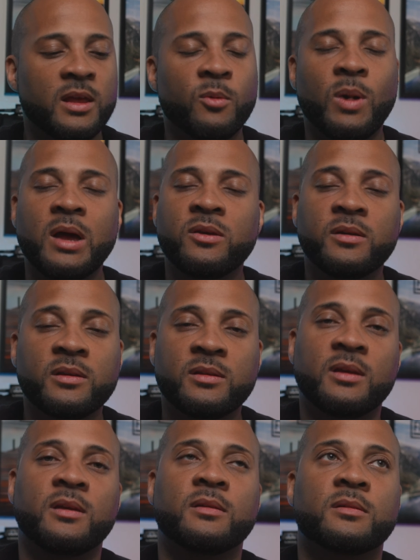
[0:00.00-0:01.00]
like, why didn't you
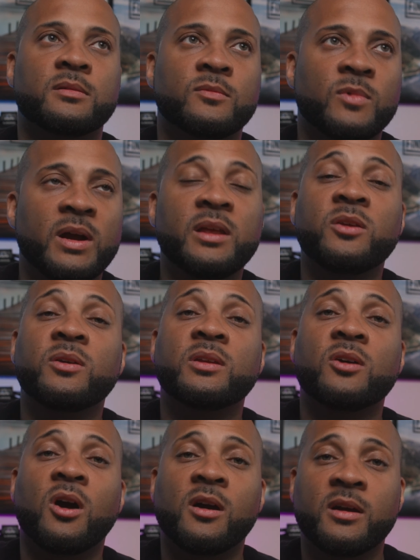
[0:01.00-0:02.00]
get
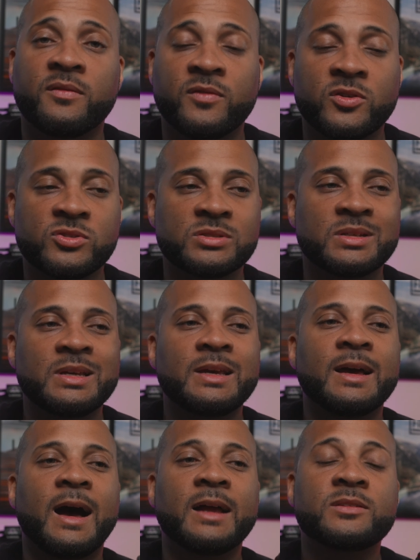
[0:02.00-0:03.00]
the RF version?
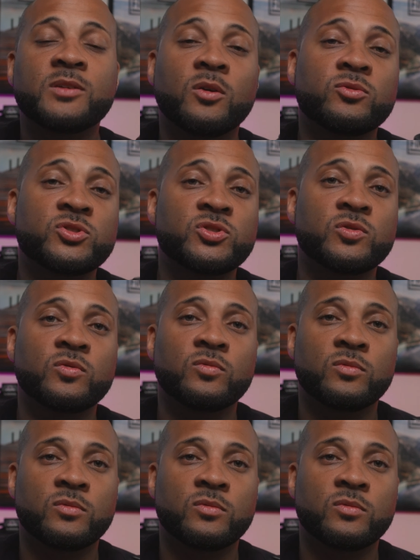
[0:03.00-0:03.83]
I don't shoot